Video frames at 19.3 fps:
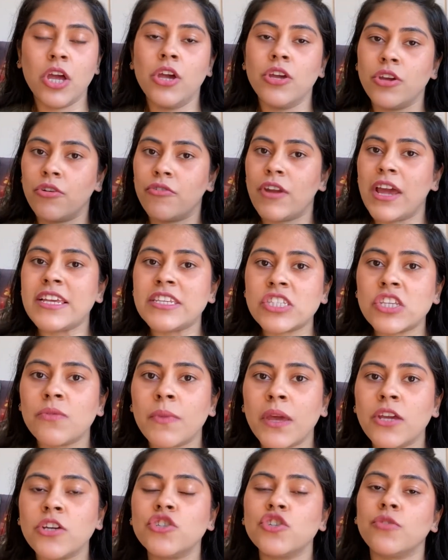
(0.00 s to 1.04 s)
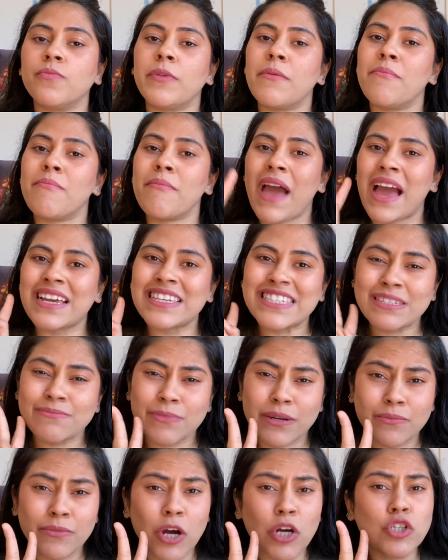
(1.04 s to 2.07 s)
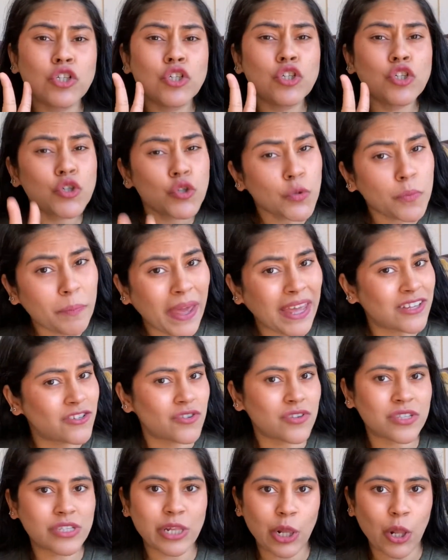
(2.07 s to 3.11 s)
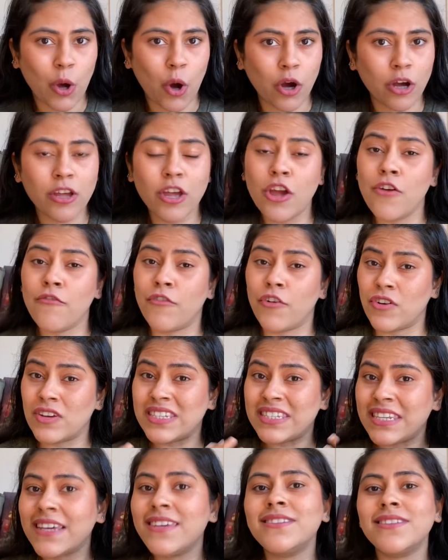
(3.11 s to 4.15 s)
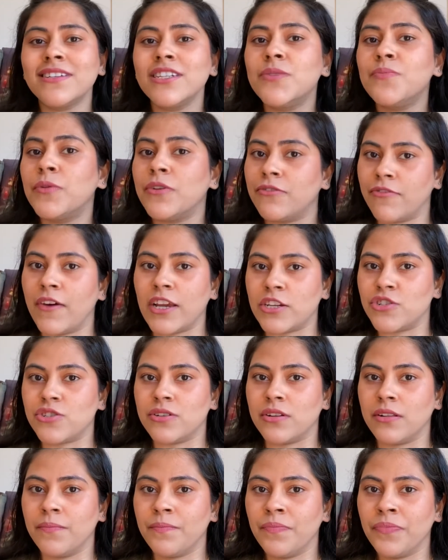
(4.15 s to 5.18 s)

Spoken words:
Your resume should be maximum 2 pages long for a seasoned professional.